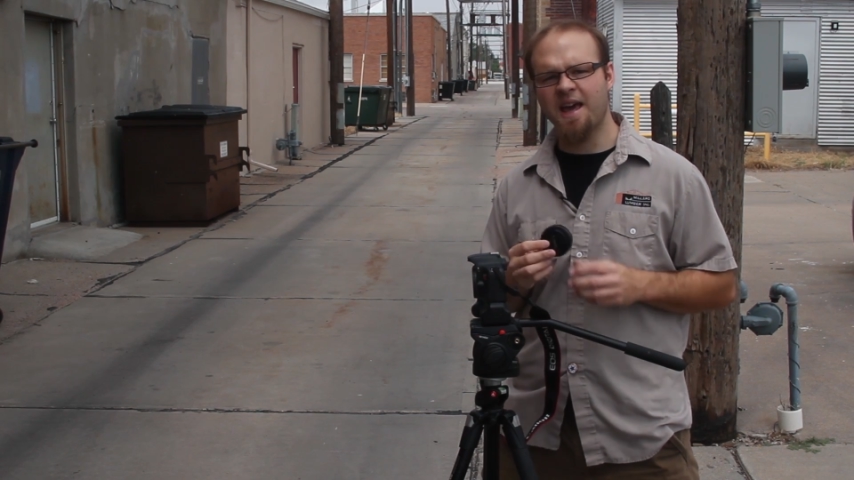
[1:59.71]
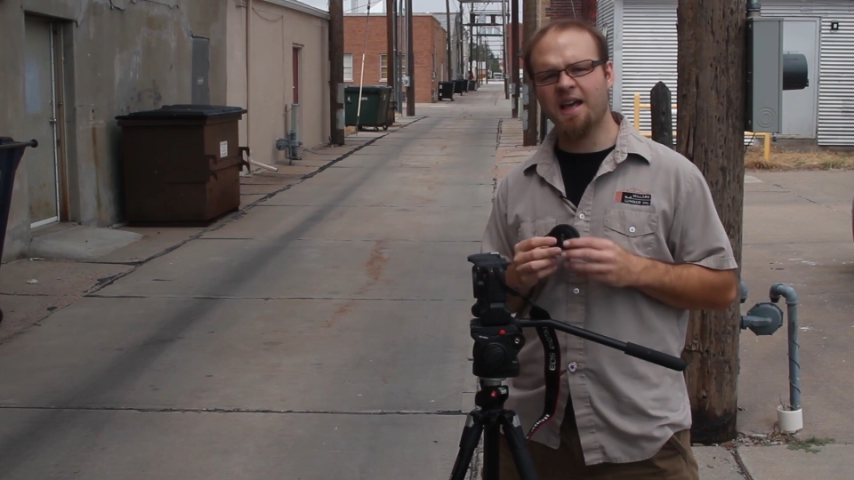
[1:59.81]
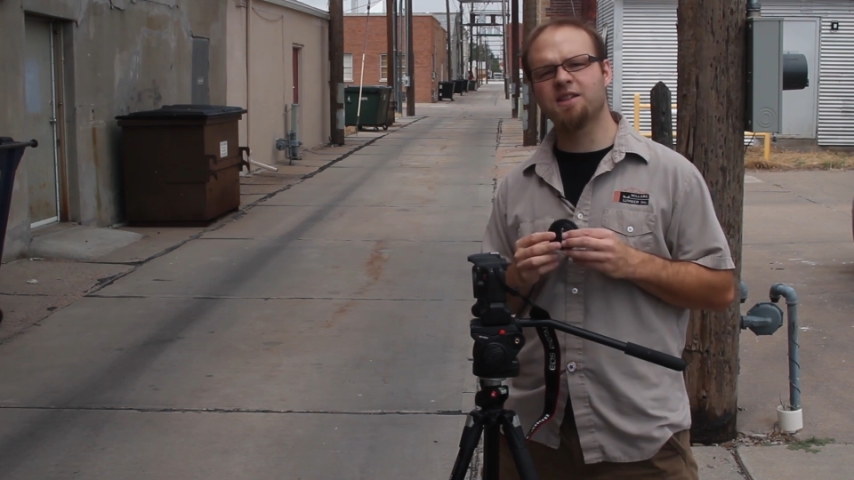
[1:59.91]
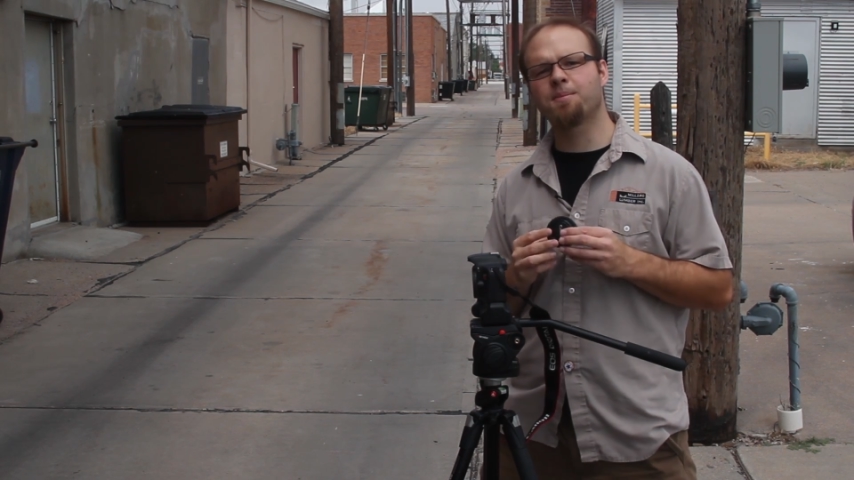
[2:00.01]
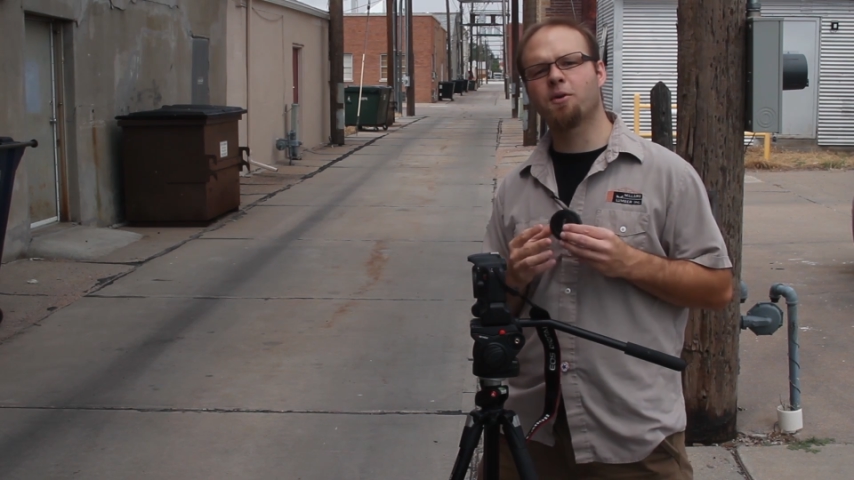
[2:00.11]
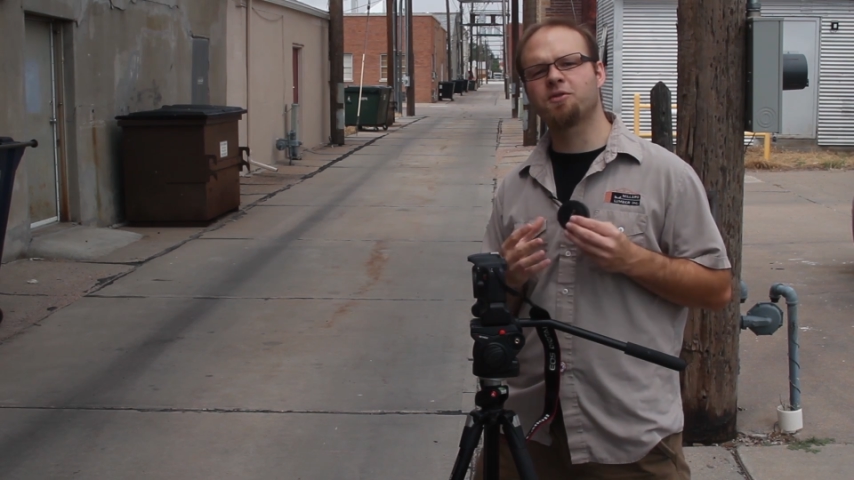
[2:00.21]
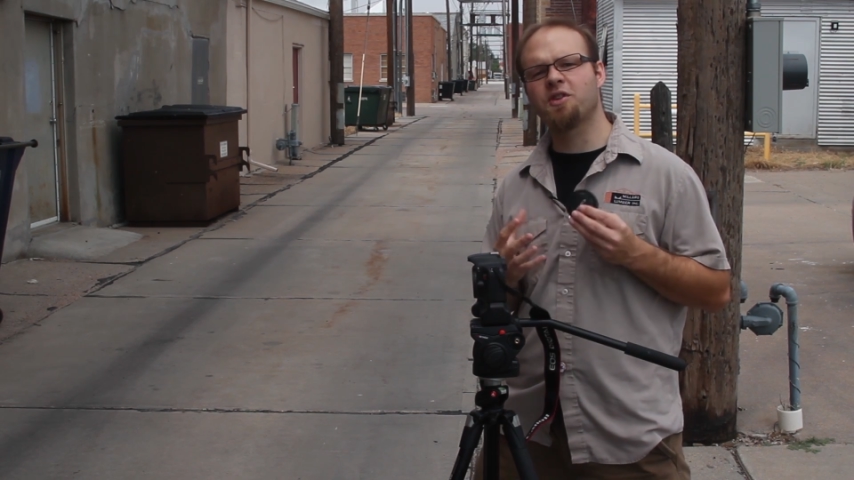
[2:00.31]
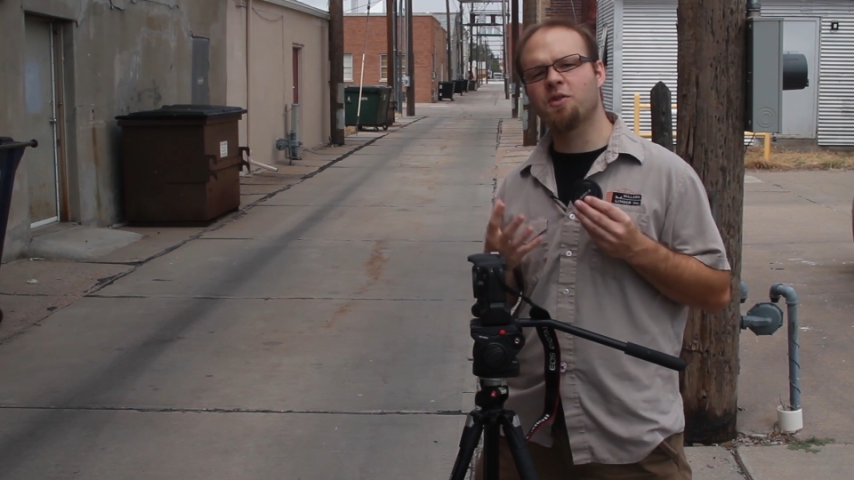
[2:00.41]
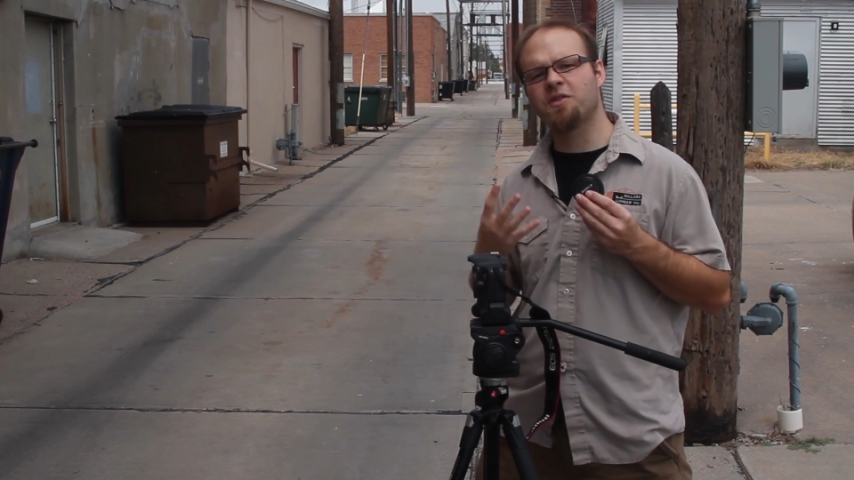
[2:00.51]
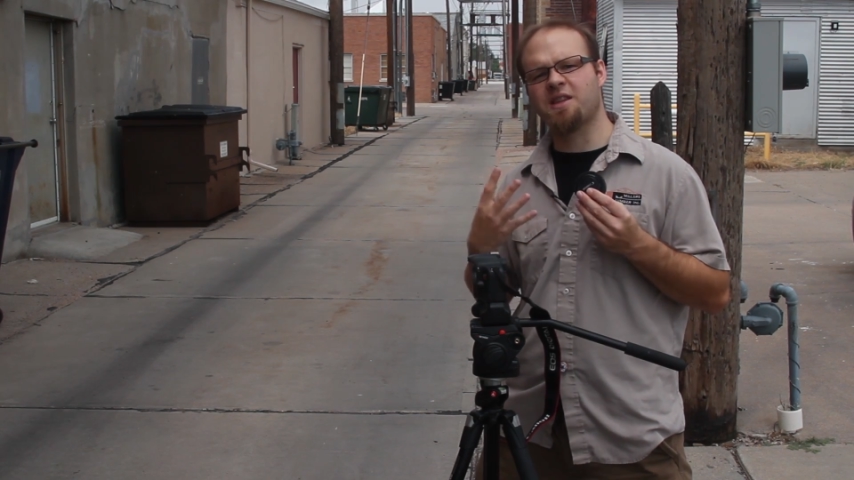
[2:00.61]
as opposed
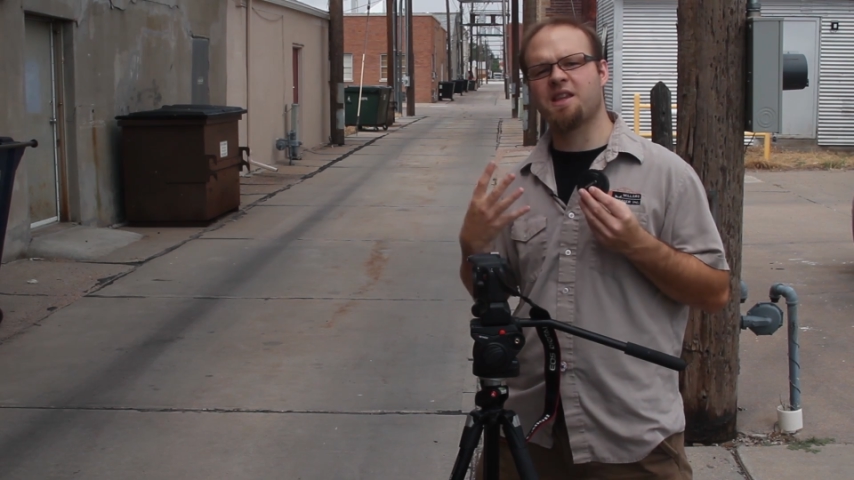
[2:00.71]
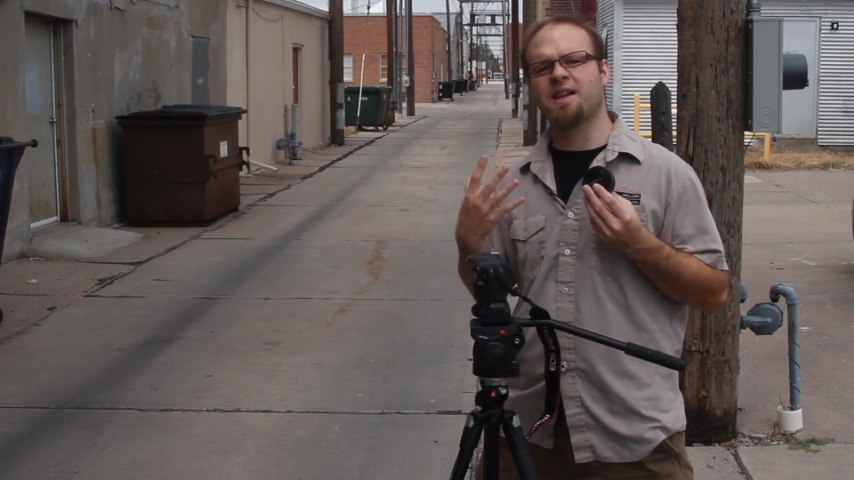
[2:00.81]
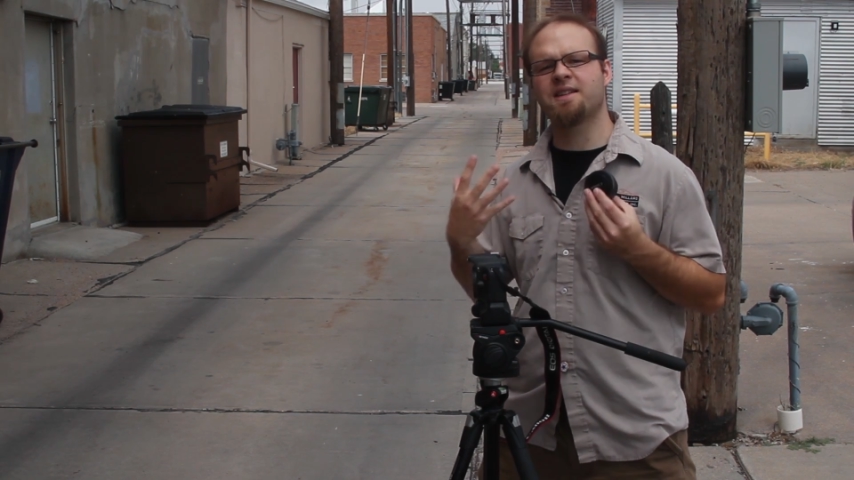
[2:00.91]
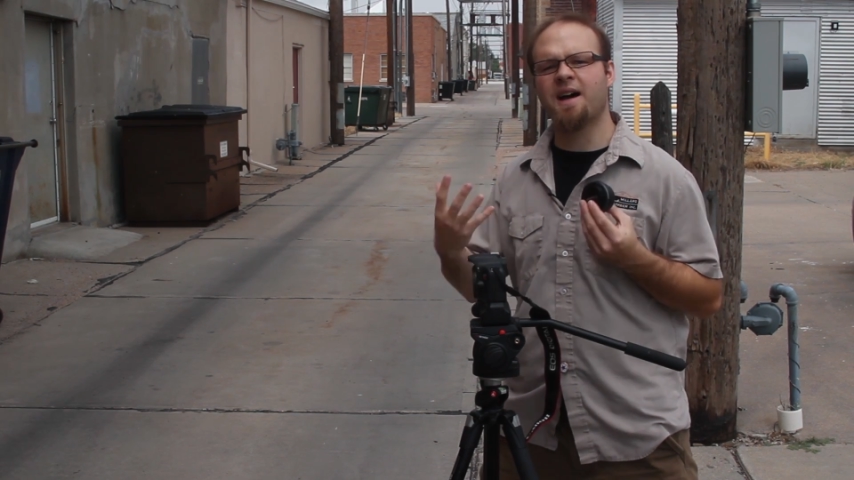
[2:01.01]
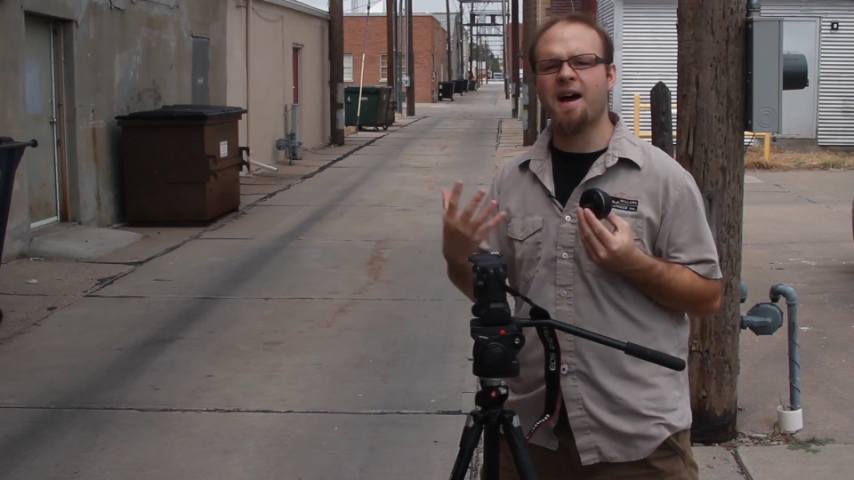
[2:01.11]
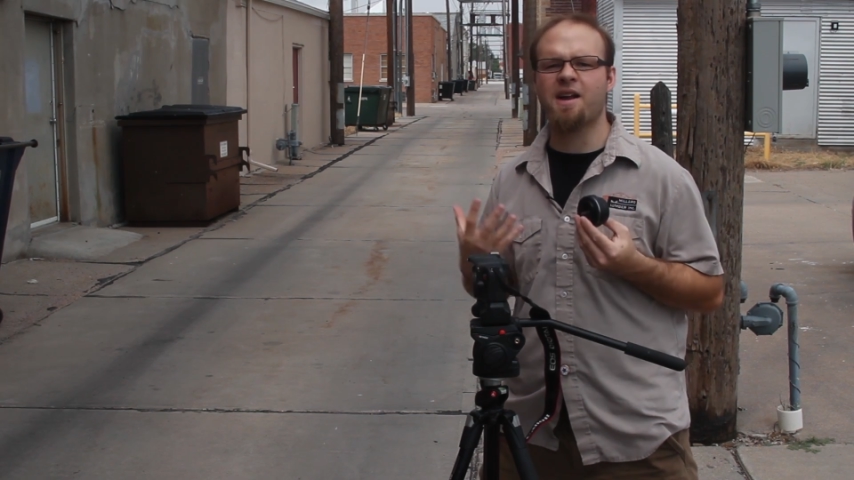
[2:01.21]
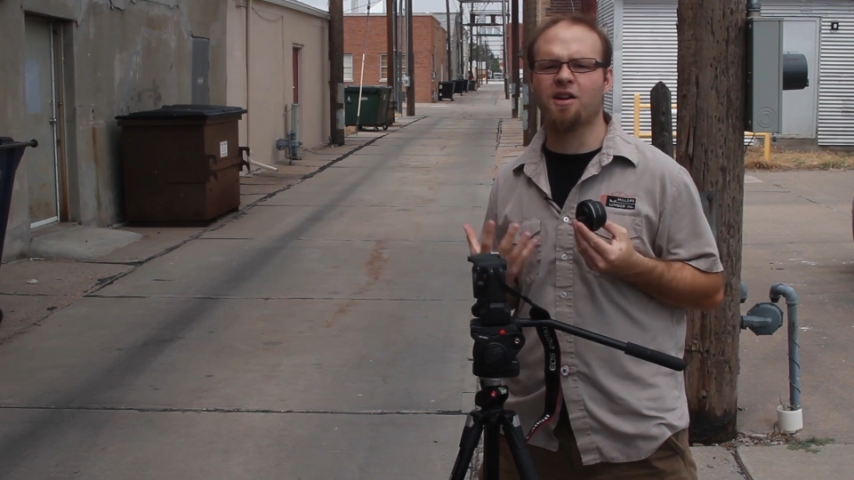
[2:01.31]
to using the entire